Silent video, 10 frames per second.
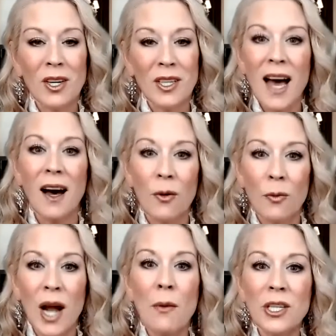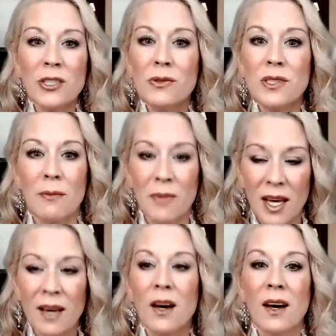Yeah, when I want to do
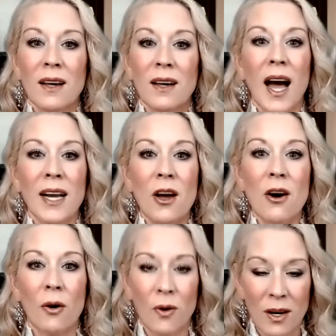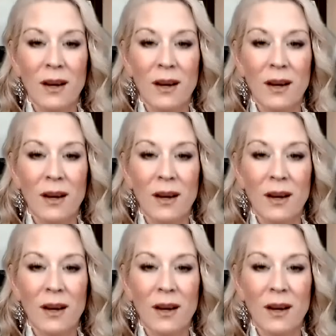something, I know